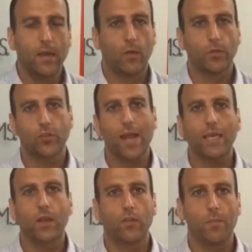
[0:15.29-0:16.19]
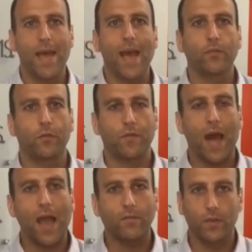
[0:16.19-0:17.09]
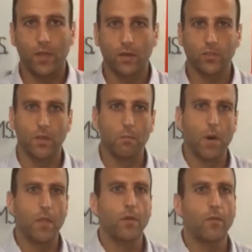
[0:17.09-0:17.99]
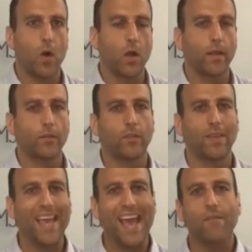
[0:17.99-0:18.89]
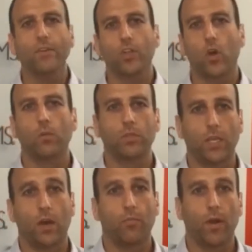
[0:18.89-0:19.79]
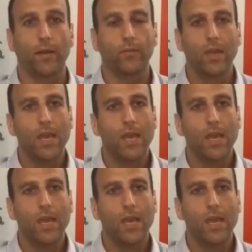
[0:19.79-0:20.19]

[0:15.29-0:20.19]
that we're tracking over the past five years in the month of August, the average home sale price.